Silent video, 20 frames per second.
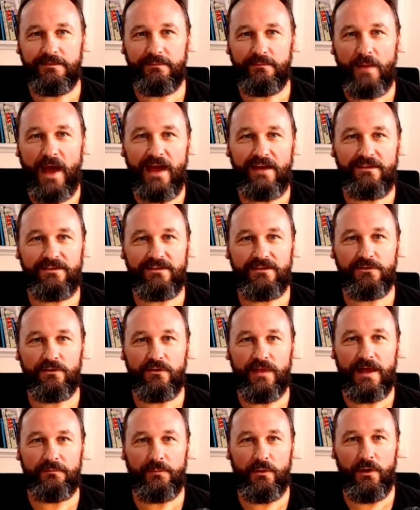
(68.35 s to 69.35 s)
passion or
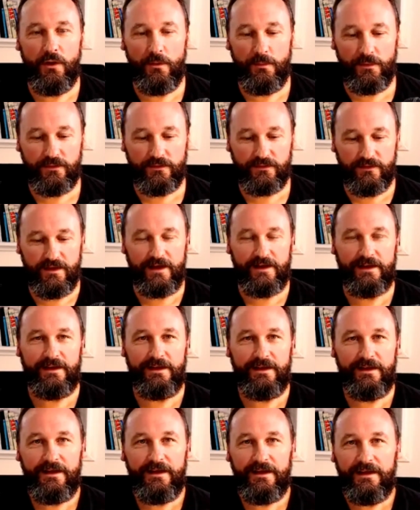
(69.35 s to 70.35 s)
that purpose, that
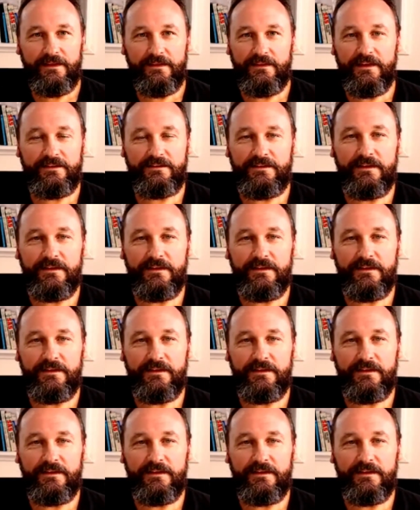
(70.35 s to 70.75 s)
there's